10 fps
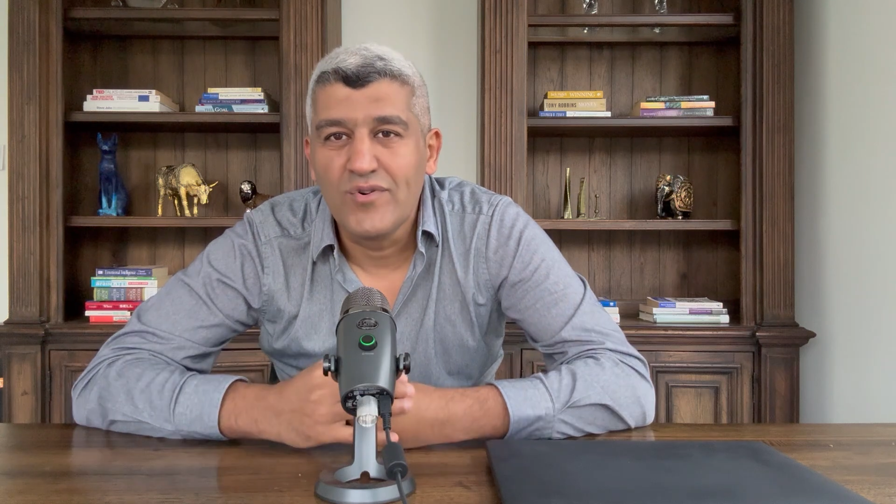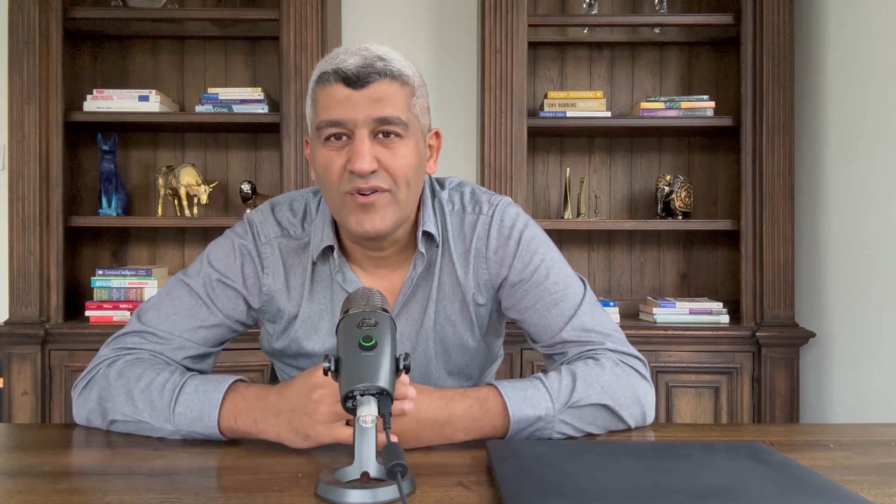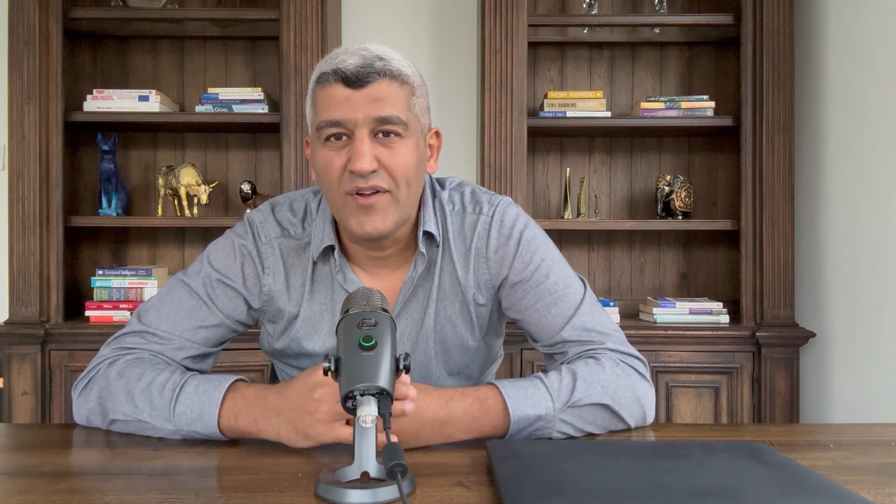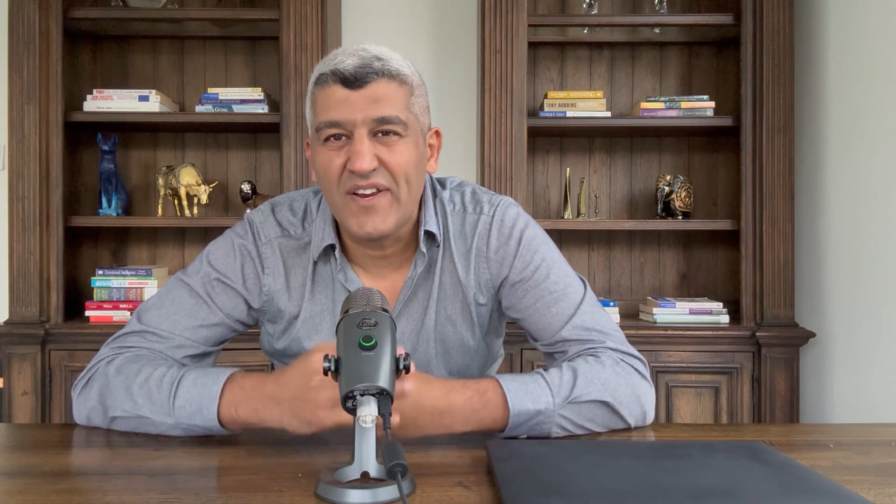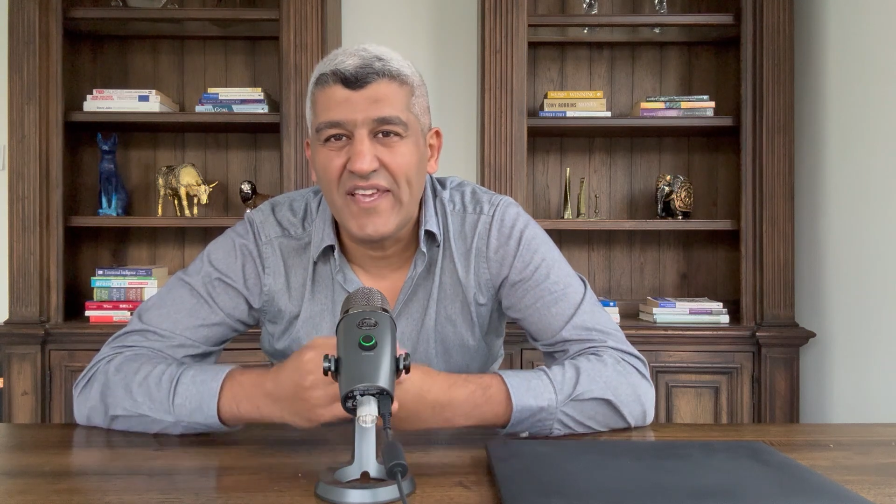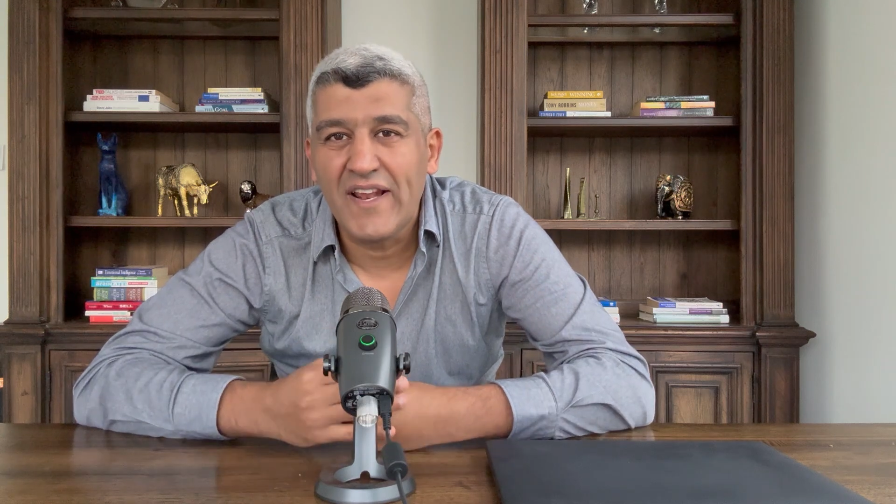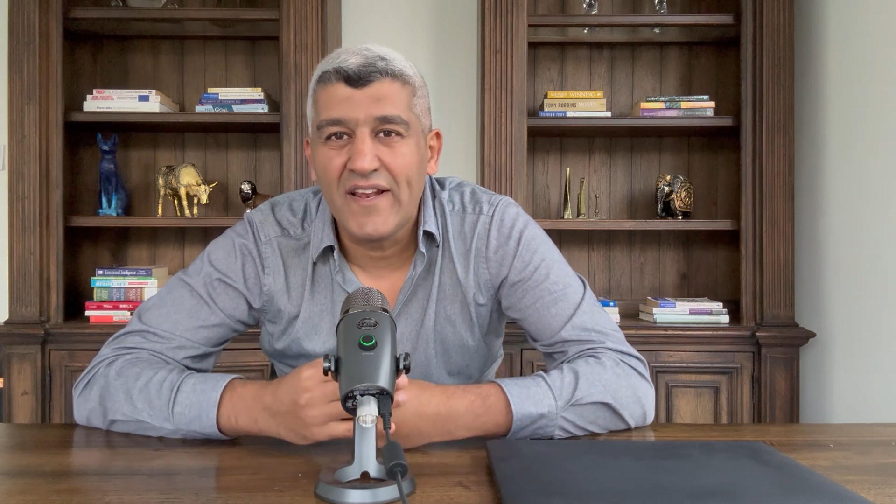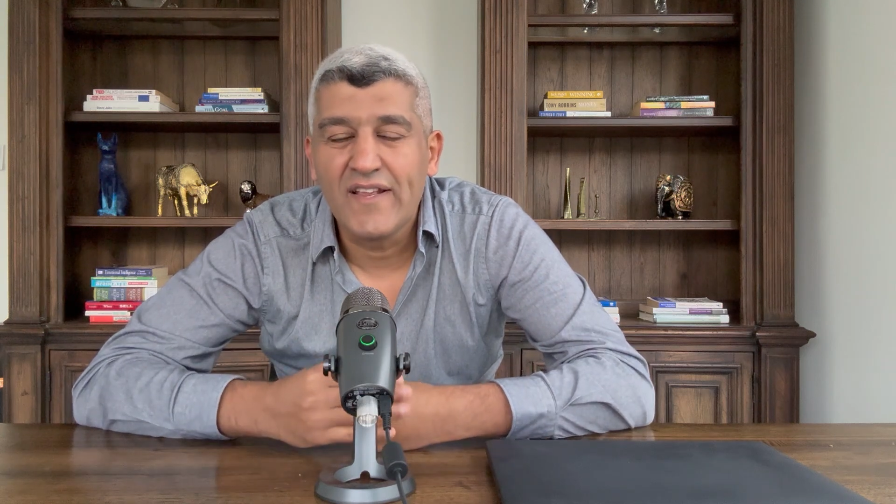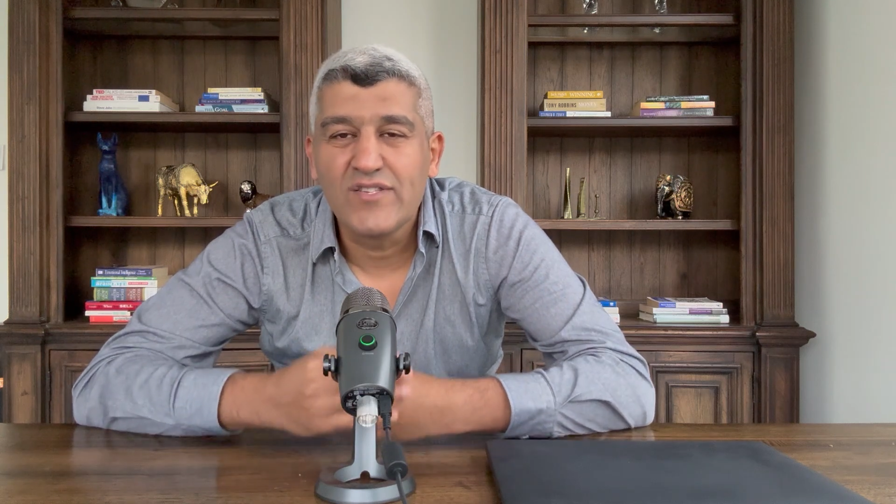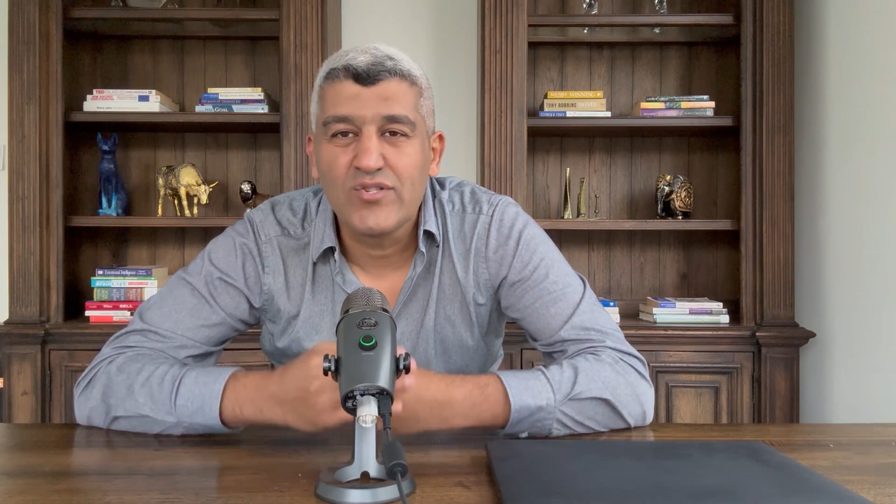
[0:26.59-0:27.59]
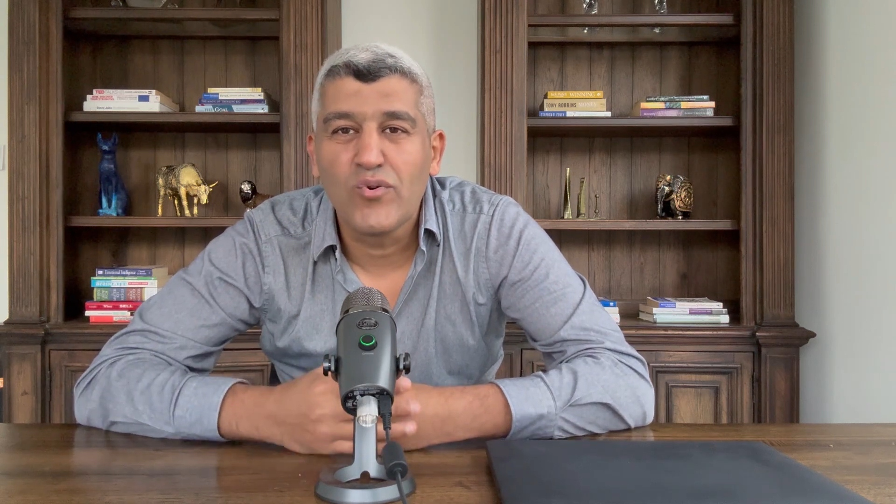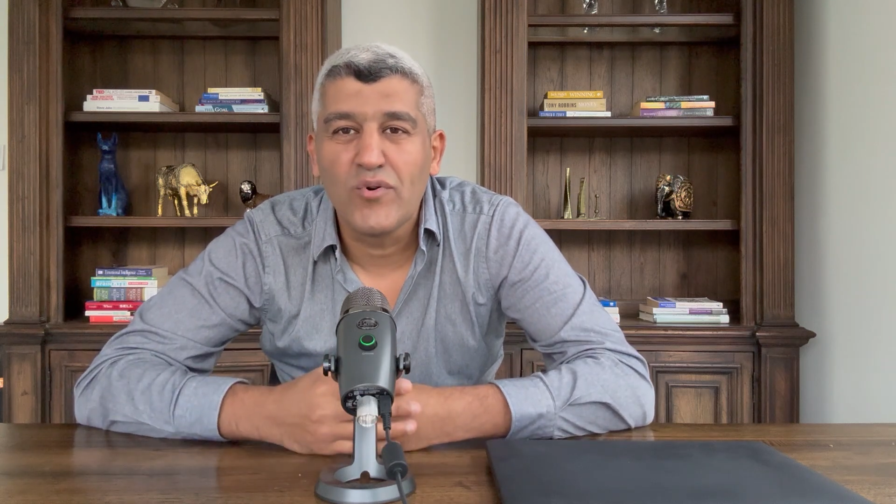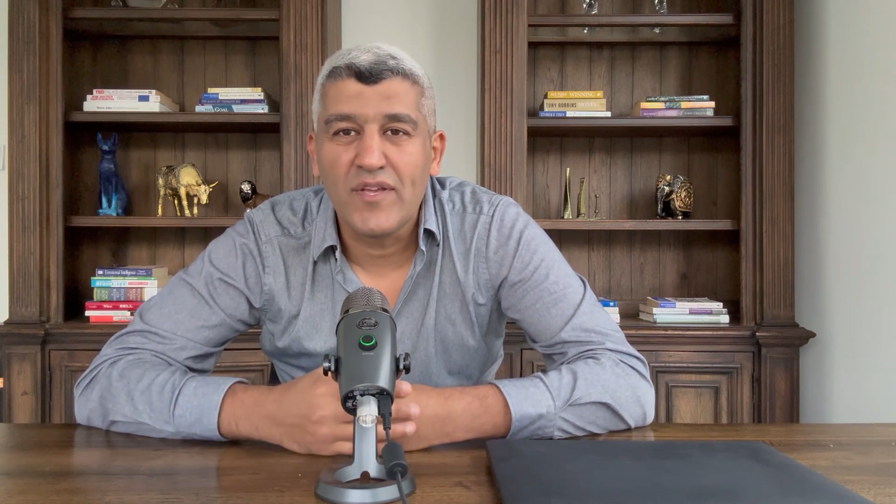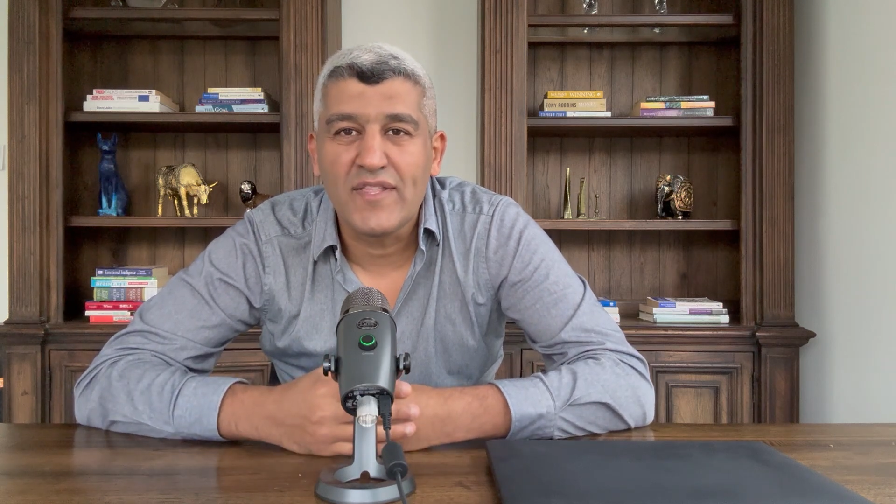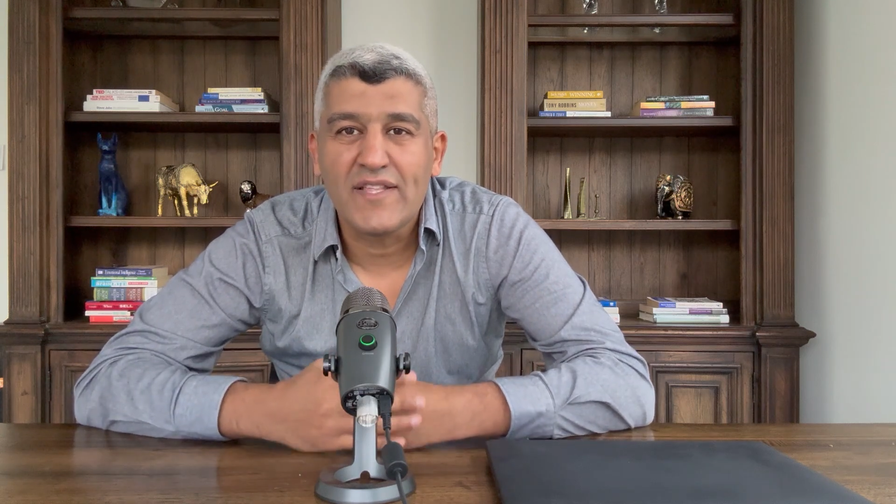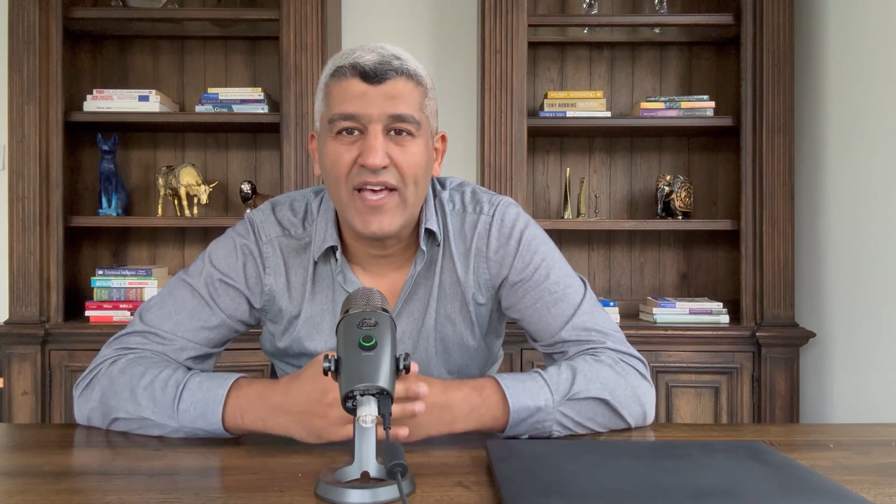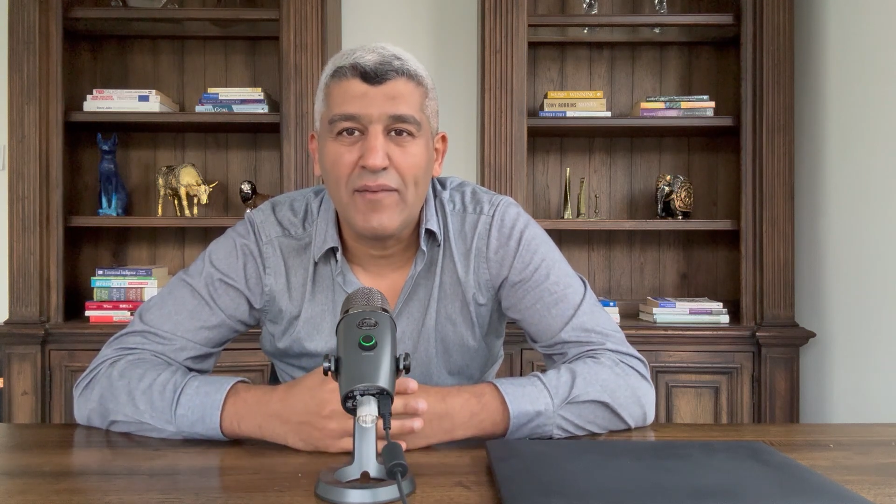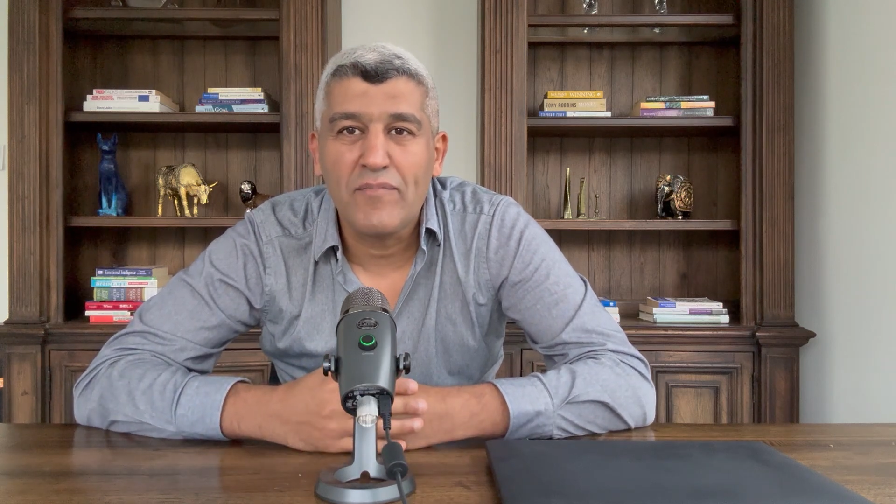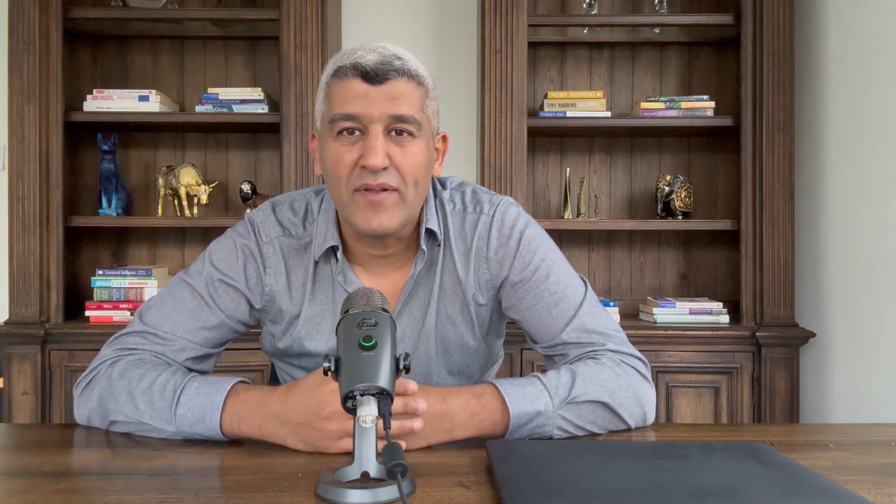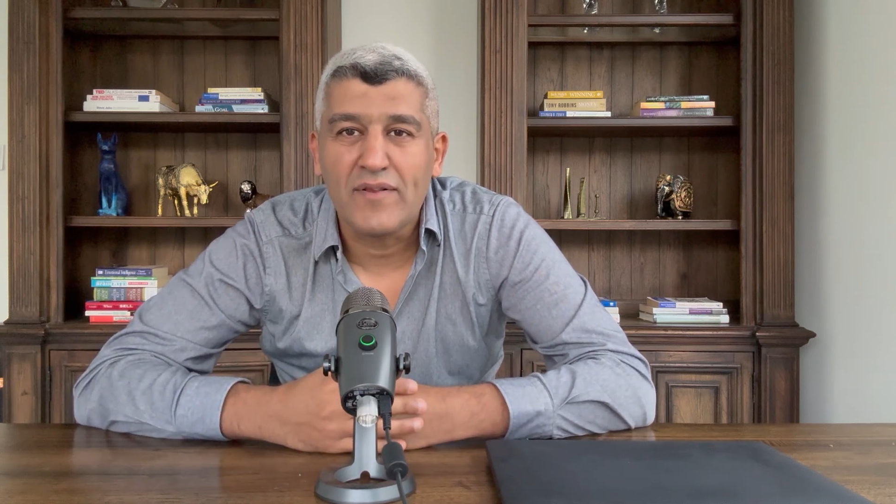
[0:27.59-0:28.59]
real story that
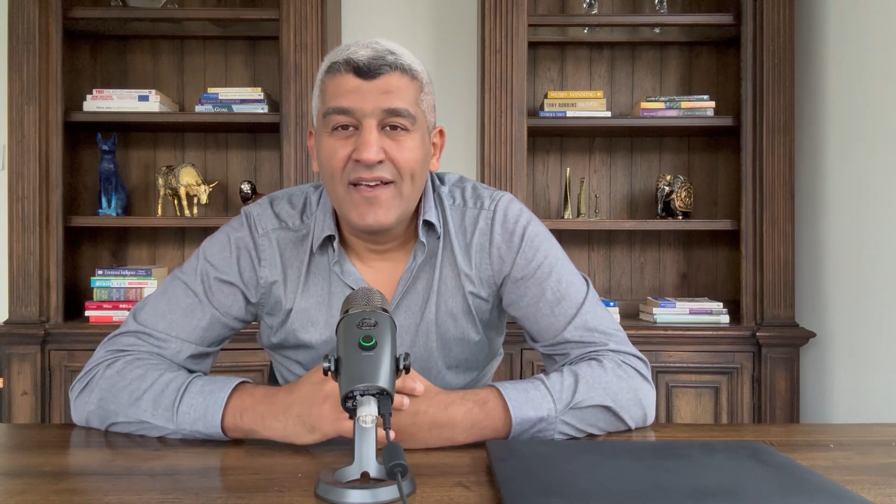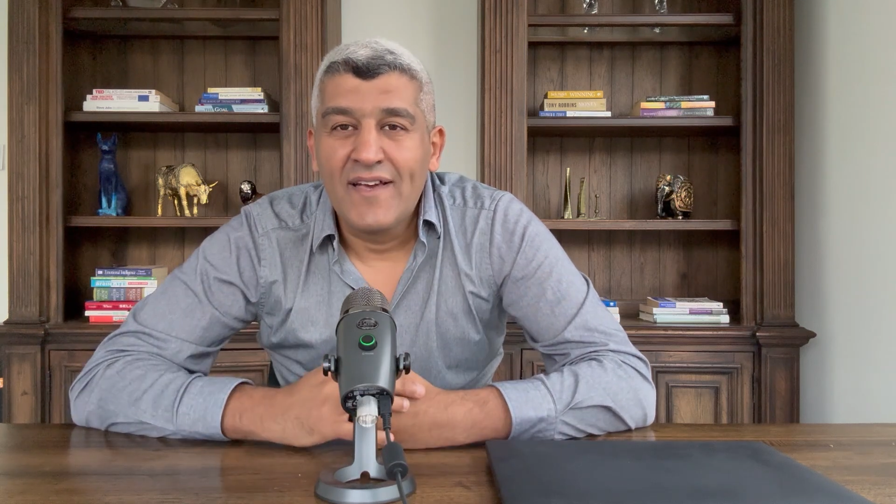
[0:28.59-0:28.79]
happened.